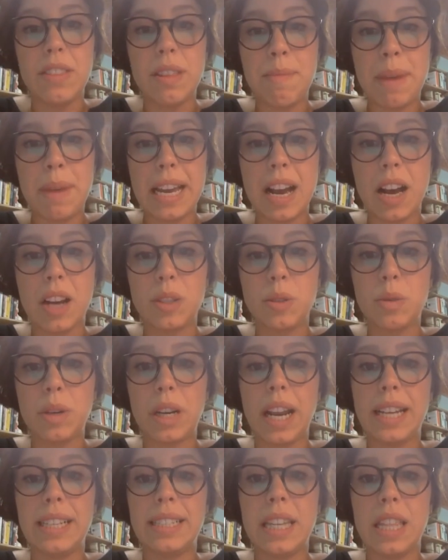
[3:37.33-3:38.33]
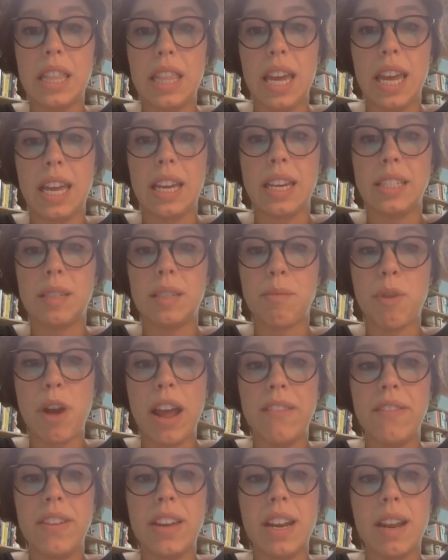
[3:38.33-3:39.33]
the Bakehouse would like to thank its
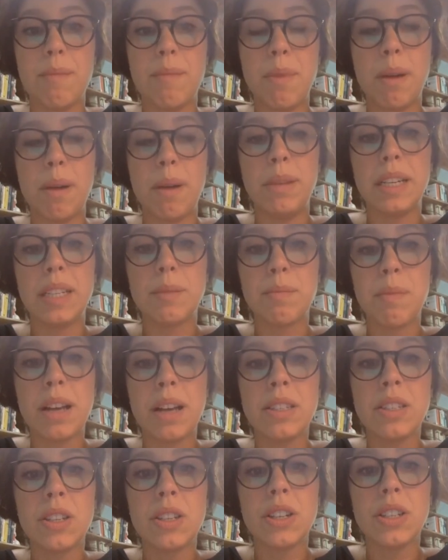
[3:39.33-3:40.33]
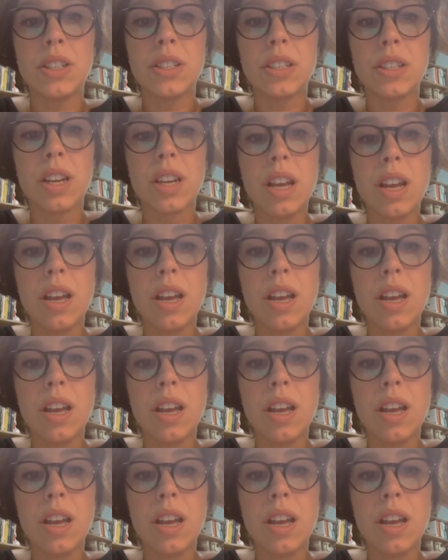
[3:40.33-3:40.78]
private and public sponsors,